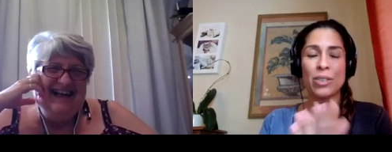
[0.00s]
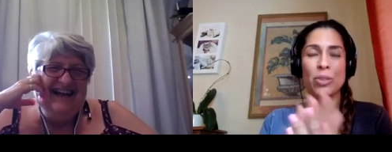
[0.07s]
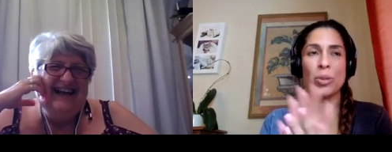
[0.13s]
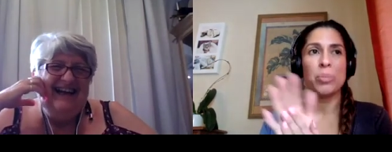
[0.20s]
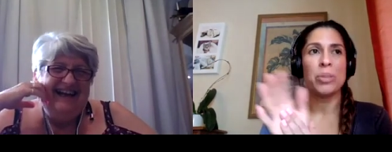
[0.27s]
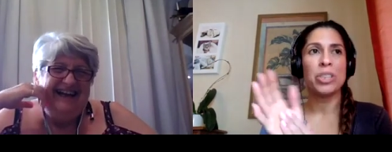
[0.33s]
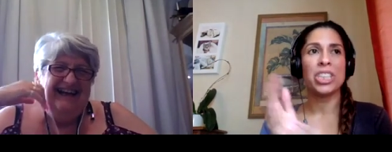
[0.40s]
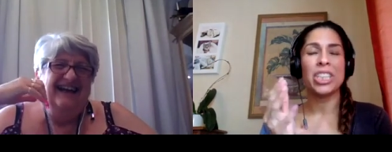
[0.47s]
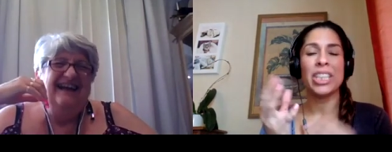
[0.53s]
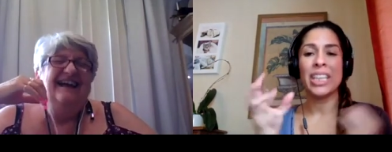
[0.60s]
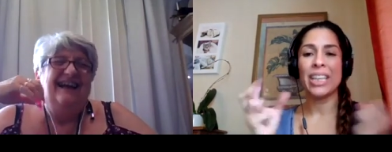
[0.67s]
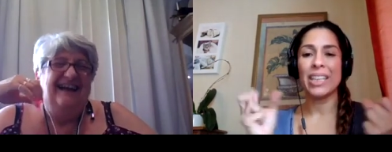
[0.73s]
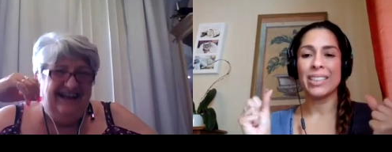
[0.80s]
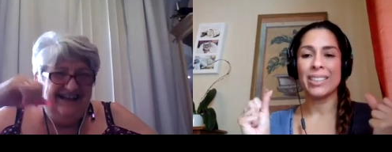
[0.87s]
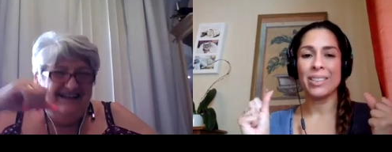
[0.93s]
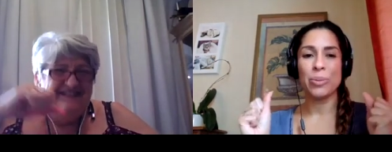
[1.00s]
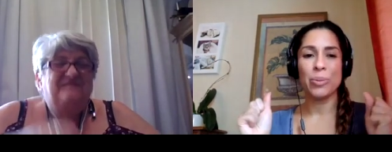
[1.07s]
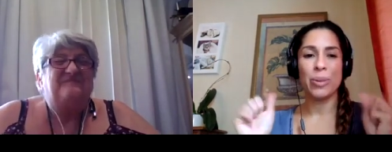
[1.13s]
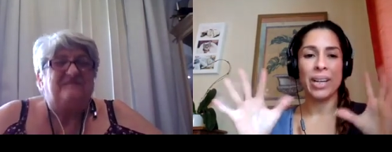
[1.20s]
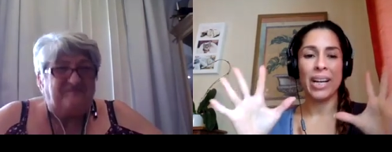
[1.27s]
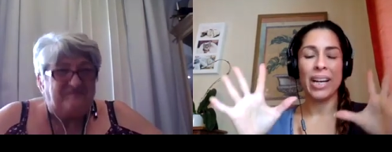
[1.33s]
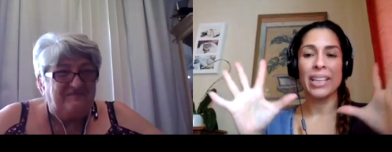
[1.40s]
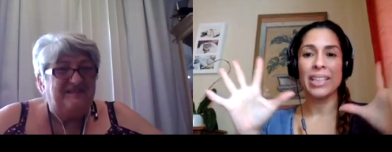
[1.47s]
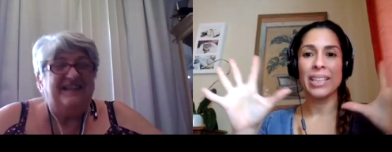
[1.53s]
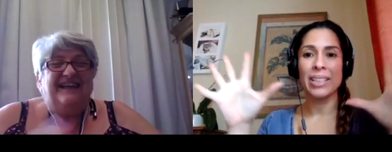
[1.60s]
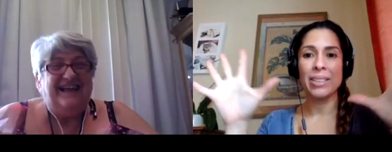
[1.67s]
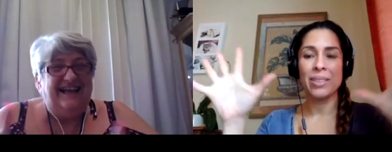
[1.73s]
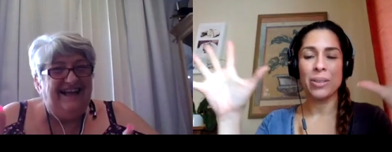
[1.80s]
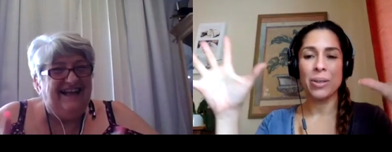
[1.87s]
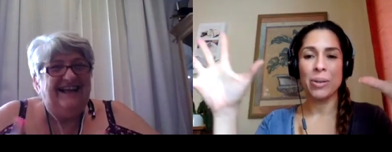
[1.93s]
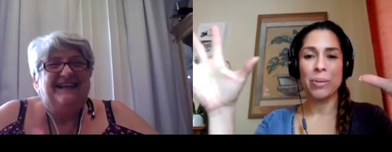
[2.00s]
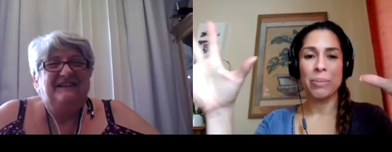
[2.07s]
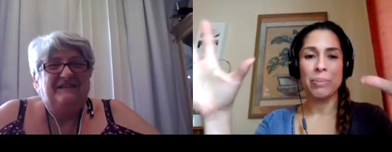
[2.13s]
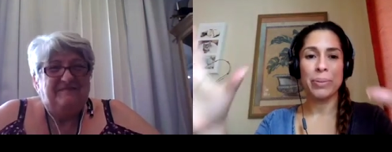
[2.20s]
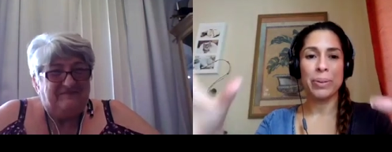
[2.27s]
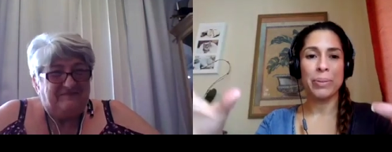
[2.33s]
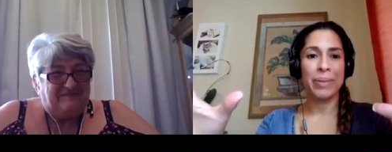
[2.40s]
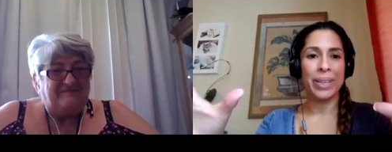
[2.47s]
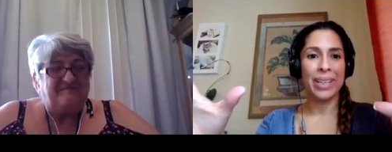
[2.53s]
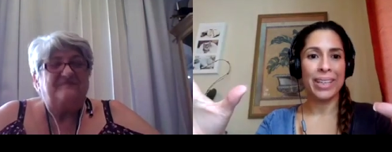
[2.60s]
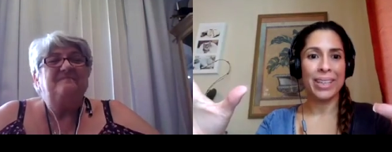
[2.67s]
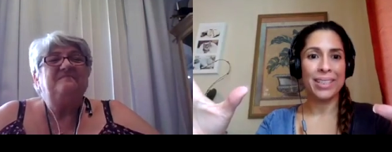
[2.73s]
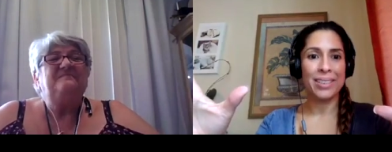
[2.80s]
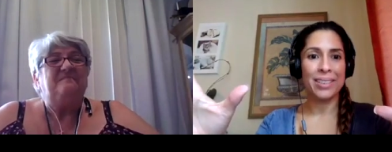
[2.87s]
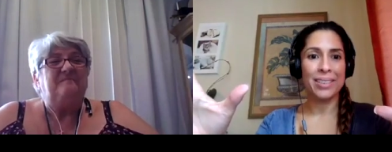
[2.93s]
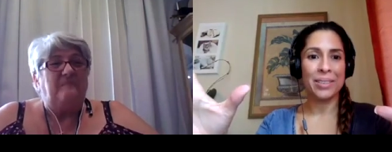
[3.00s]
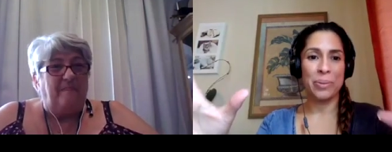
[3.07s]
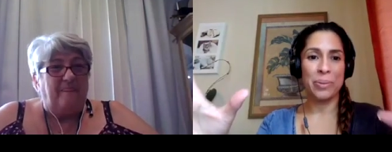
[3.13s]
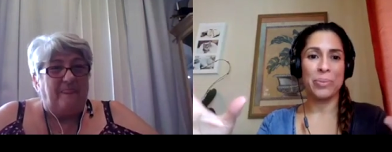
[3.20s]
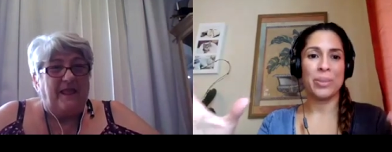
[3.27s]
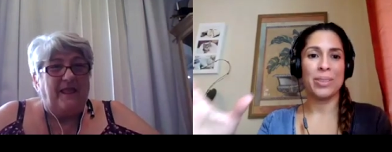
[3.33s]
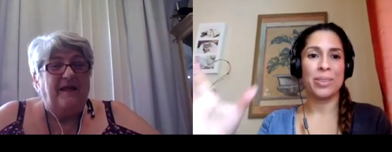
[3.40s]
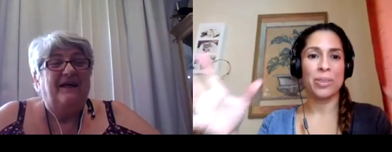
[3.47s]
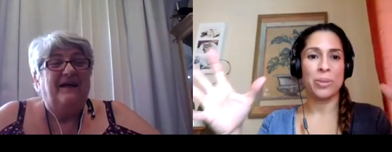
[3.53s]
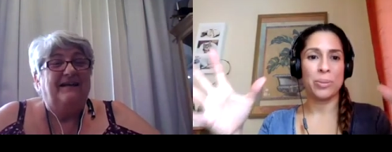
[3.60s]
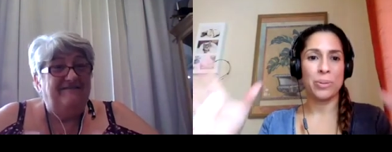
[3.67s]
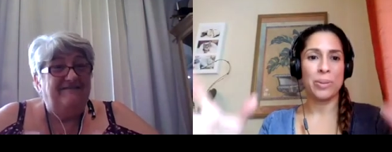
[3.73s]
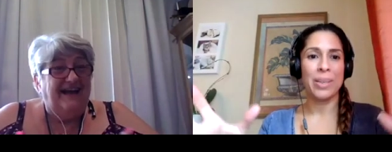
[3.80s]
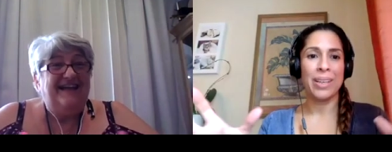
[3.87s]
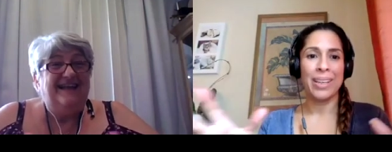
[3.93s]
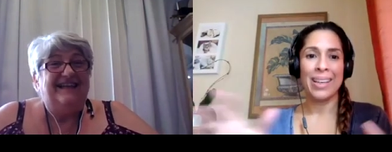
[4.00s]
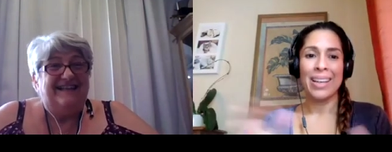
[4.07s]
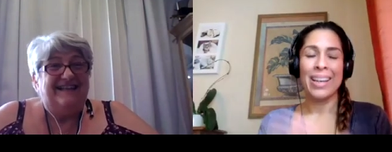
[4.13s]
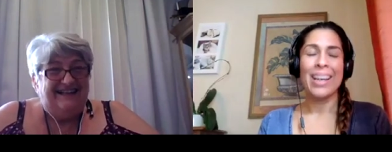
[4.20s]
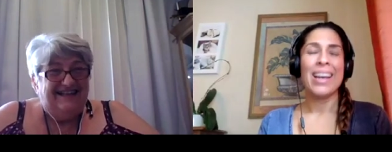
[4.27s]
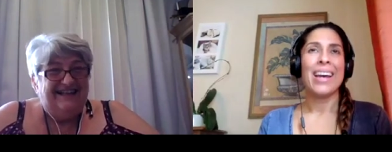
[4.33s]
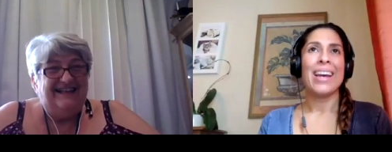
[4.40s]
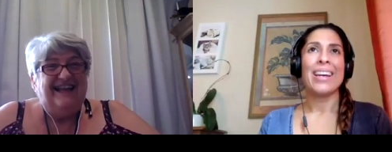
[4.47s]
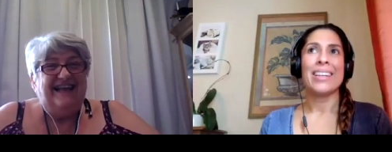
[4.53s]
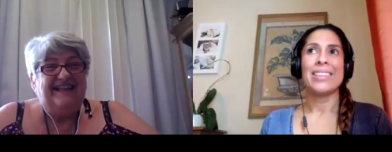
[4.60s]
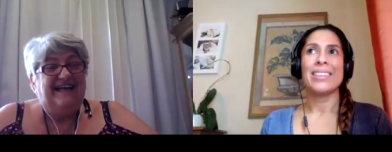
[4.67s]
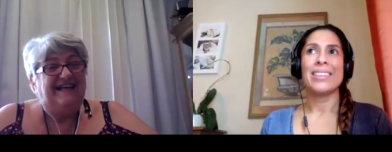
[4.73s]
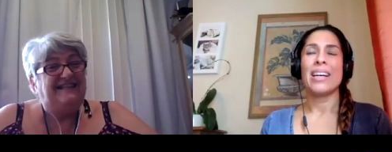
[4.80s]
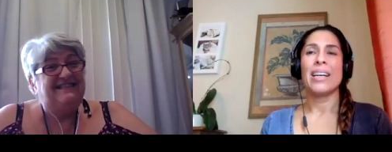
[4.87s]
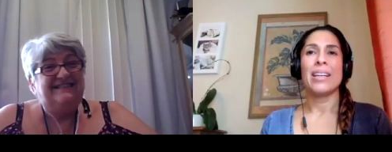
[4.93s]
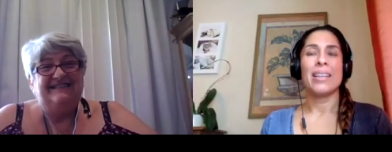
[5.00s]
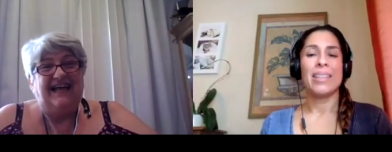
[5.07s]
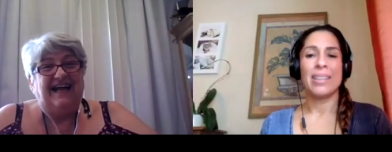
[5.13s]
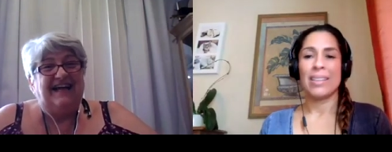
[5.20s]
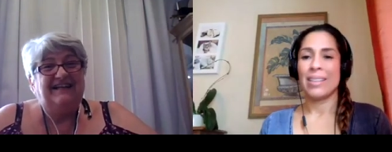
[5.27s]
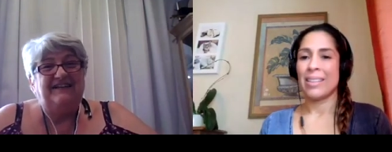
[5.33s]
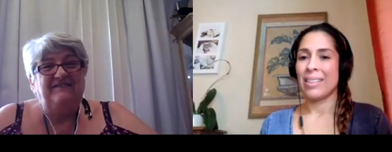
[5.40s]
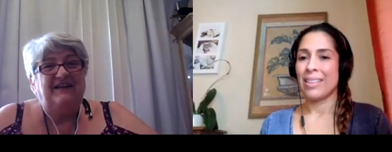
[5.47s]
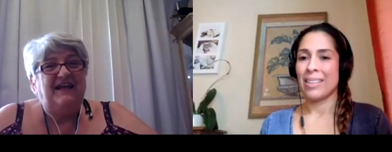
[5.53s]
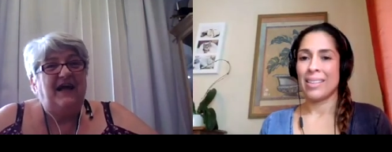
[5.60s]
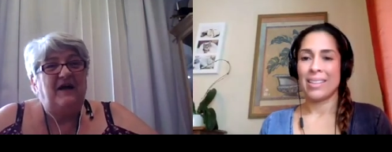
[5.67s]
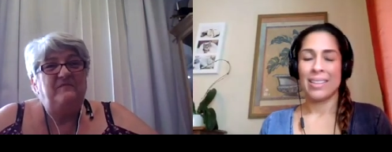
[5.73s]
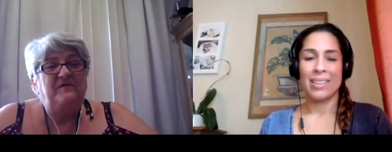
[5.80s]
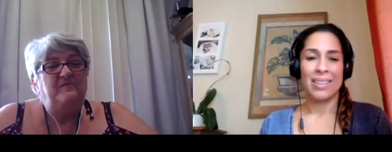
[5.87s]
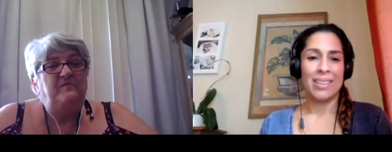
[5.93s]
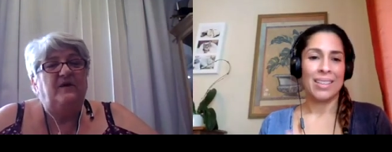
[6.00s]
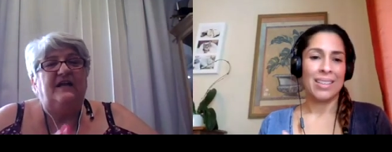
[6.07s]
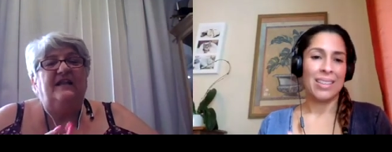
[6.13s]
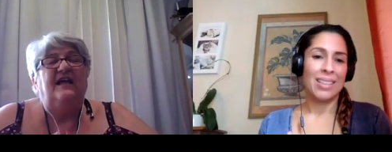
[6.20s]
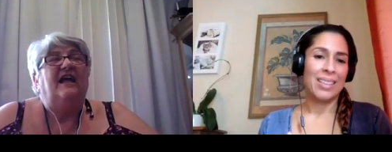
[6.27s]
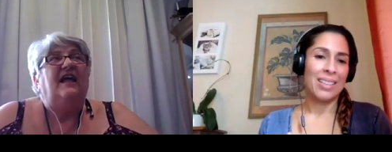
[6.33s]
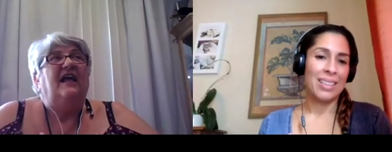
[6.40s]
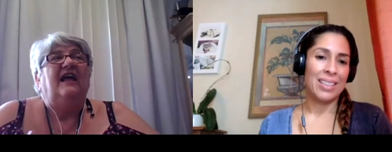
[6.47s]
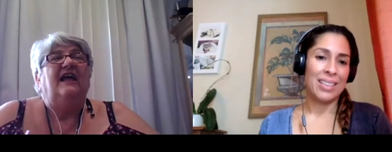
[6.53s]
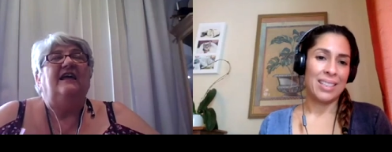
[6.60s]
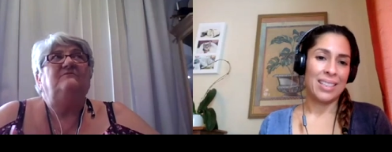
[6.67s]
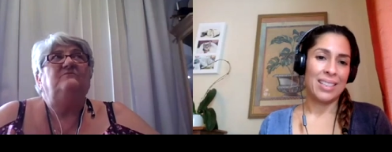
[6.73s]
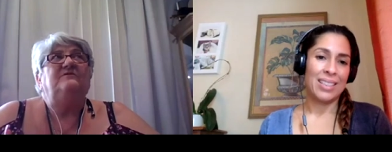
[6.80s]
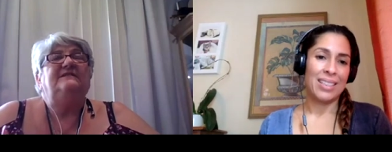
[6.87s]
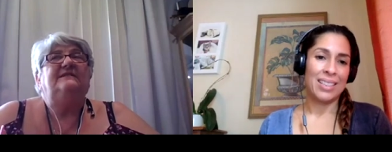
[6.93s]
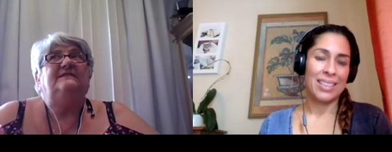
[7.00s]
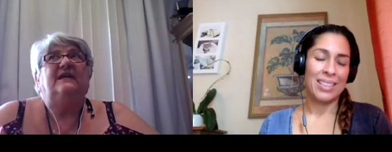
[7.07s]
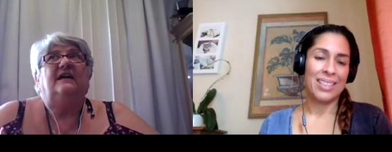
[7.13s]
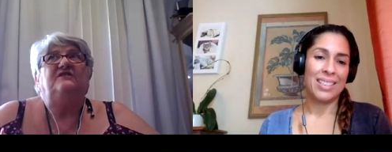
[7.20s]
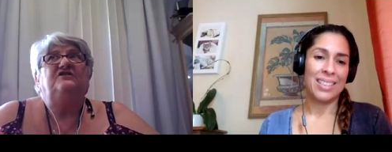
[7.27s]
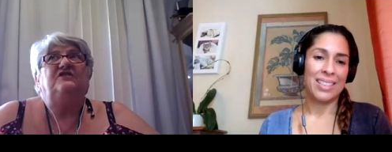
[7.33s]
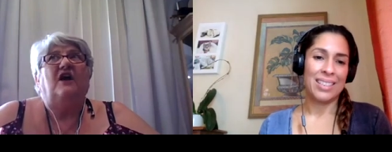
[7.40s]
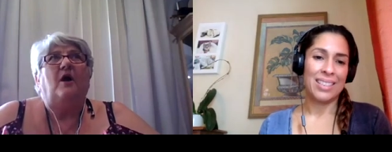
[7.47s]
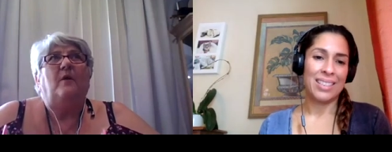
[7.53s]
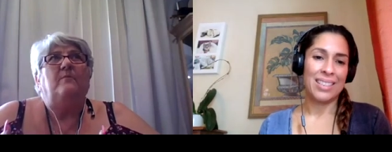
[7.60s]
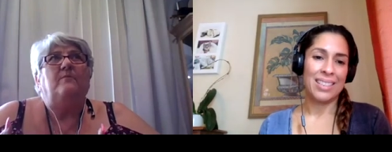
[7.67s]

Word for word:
Speaker 1: so much heat where I need to go and
Speaker 2: put my hands on someone too. Right. And, and that's exactly what happened. But it was such a